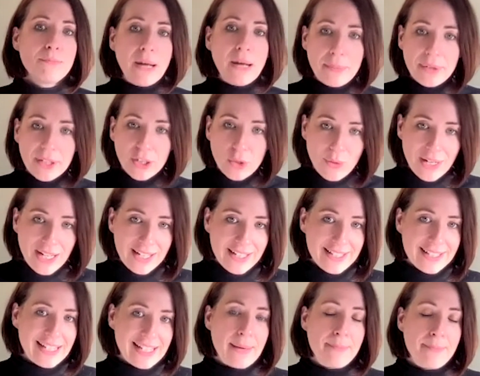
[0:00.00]
public
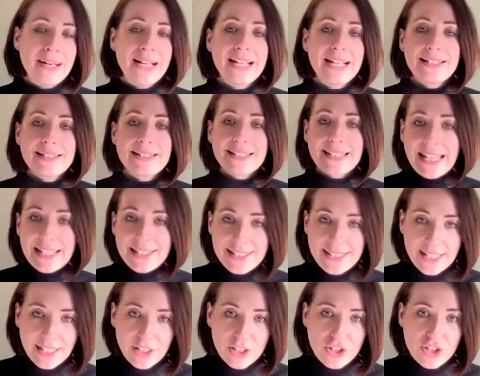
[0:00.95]
awareness campaigns, get
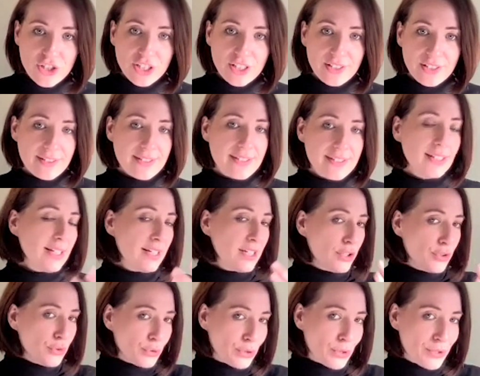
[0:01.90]
signatures.
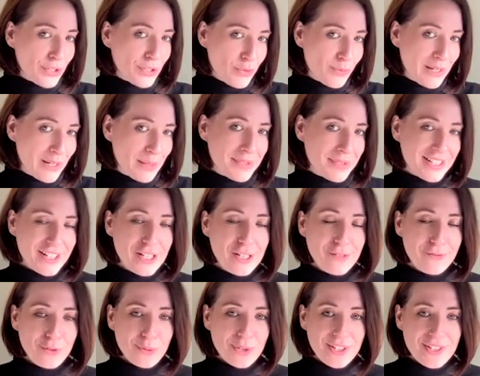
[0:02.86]
You can go on our
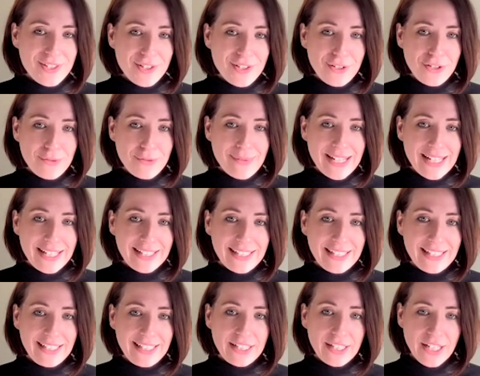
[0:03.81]
website if you want to, the Humane
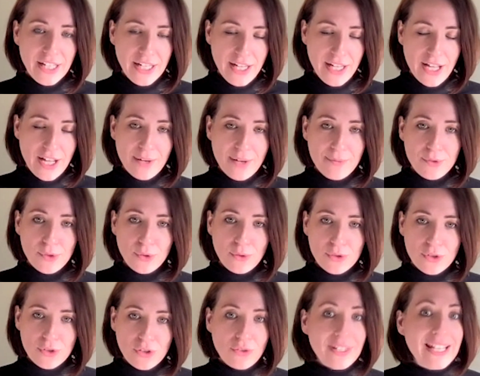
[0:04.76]
League
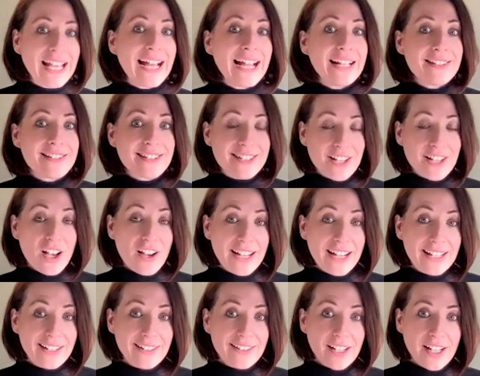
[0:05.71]
.org.uk, and
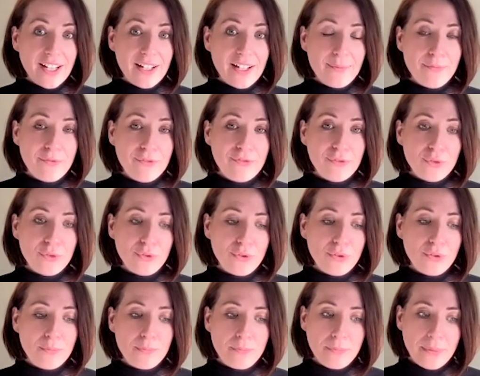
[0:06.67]
sign
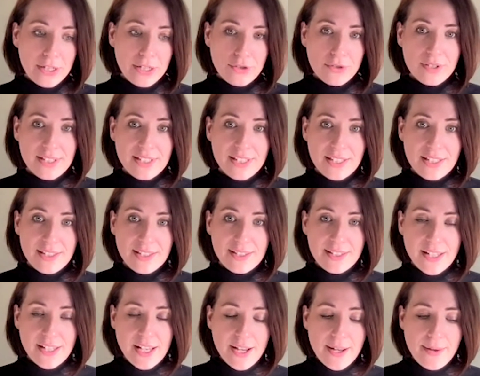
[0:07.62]
for
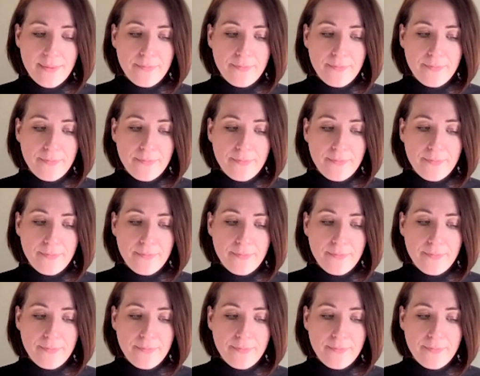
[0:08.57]
Beatrice's